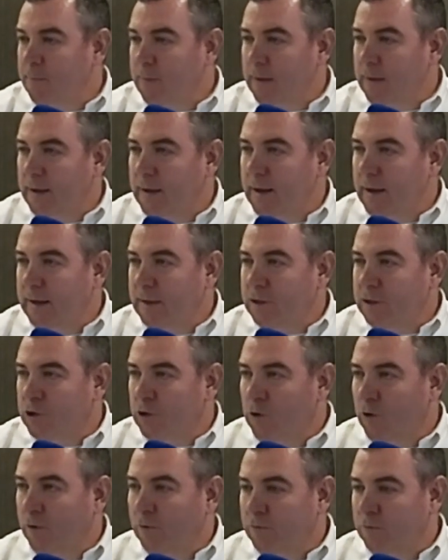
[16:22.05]
it
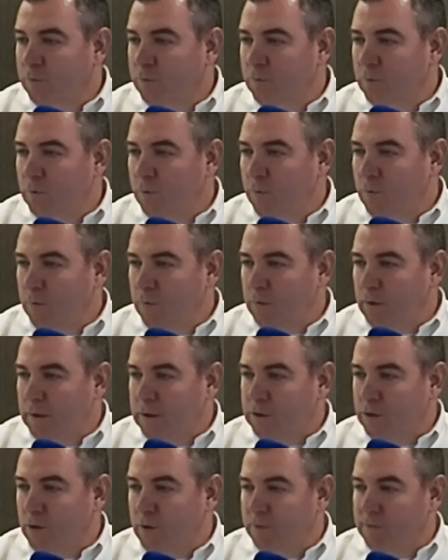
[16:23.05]
solves
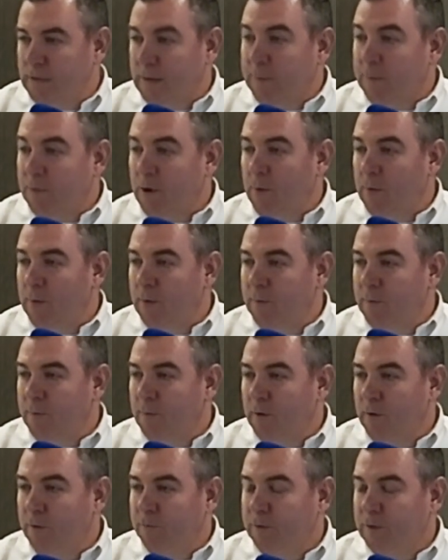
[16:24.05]
that problem
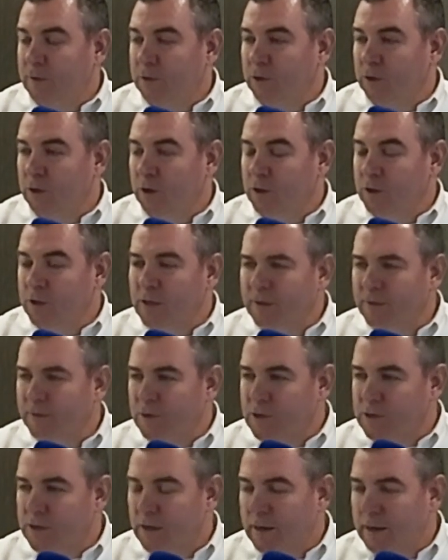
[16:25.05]
of discharge. And
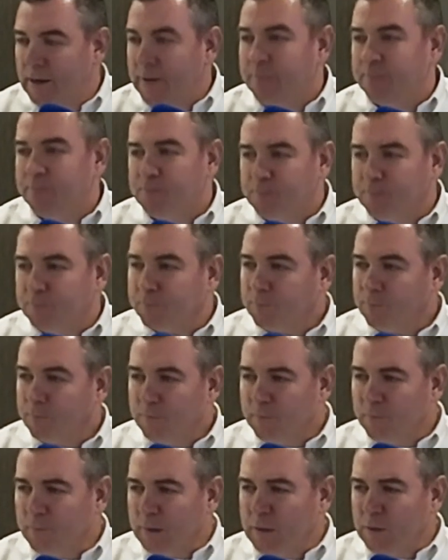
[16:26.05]
interestingly,
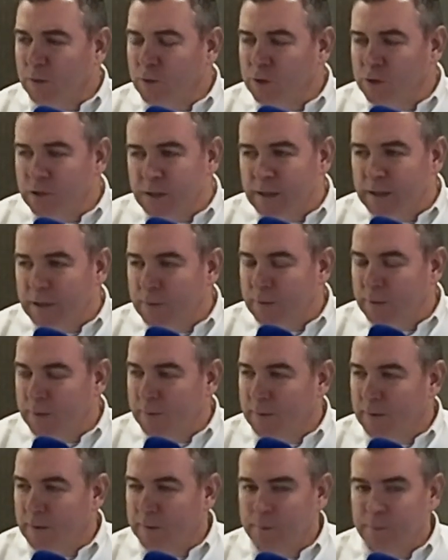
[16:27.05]
just thinking
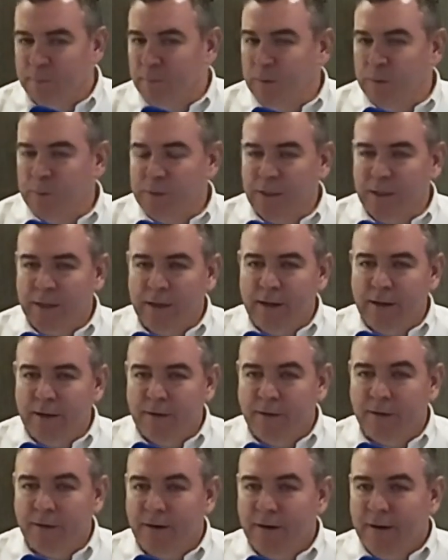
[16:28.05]
when I'm sitting
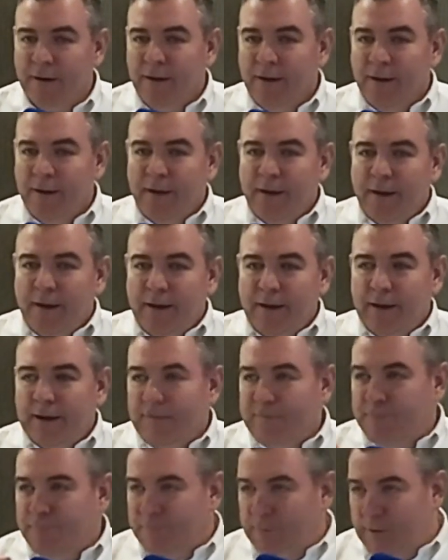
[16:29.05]
here, and
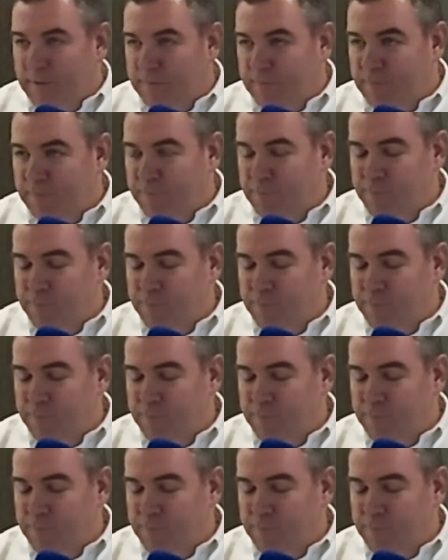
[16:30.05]
I've